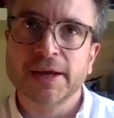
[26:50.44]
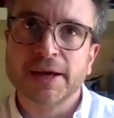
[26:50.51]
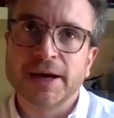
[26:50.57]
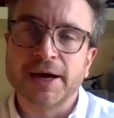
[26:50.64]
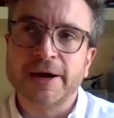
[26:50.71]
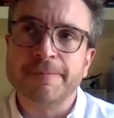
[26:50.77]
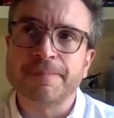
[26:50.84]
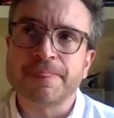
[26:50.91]

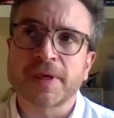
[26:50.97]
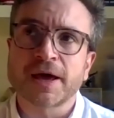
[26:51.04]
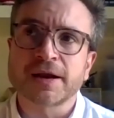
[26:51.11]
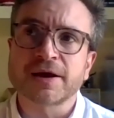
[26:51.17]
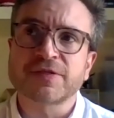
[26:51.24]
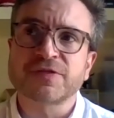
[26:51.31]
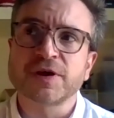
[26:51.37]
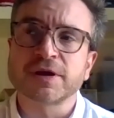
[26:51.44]
And
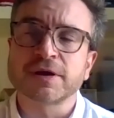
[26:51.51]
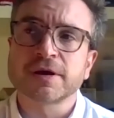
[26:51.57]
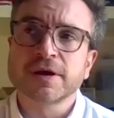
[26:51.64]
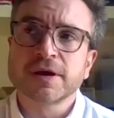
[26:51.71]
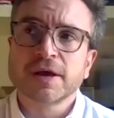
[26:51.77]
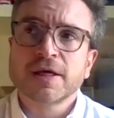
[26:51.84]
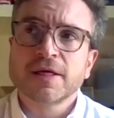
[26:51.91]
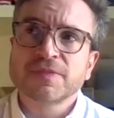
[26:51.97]
I think
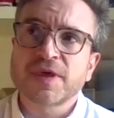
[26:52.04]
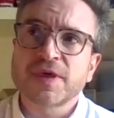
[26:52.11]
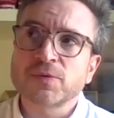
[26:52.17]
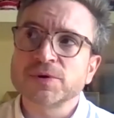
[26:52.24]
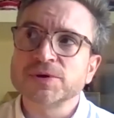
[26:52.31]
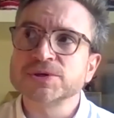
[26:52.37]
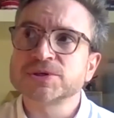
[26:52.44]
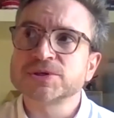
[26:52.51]
there
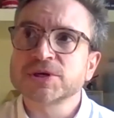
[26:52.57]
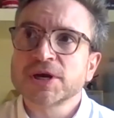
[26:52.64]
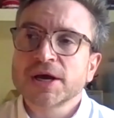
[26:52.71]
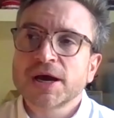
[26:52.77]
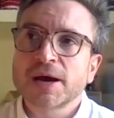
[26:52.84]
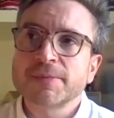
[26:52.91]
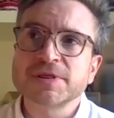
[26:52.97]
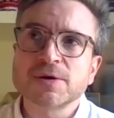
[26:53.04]
were
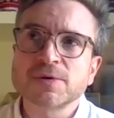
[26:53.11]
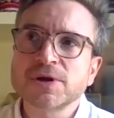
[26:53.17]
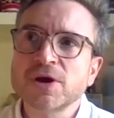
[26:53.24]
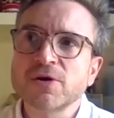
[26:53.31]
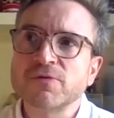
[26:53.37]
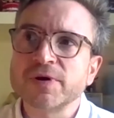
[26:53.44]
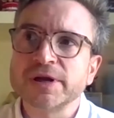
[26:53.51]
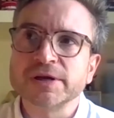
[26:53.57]
no
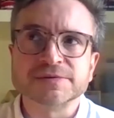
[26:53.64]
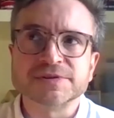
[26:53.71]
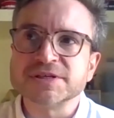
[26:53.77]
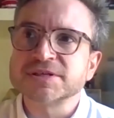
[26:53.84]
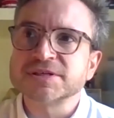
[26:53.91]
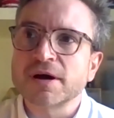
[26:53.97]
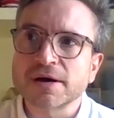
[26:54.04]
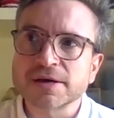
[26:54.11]
real
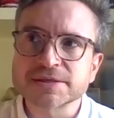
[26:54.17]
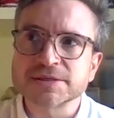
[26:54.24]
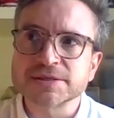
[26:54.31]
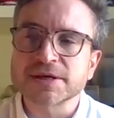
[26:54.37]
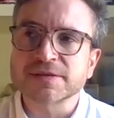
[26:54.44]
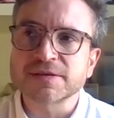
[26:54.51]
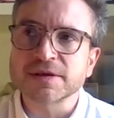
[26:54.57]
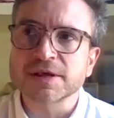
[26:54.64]
disasters.
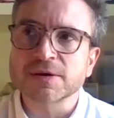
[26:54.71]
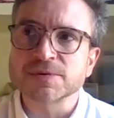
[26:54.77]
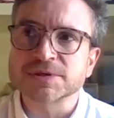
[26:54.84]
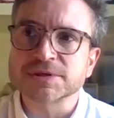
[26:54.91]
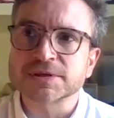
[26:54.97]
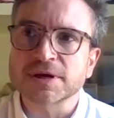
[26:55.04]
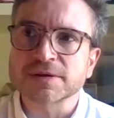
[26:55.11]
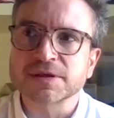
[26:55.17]
I think there was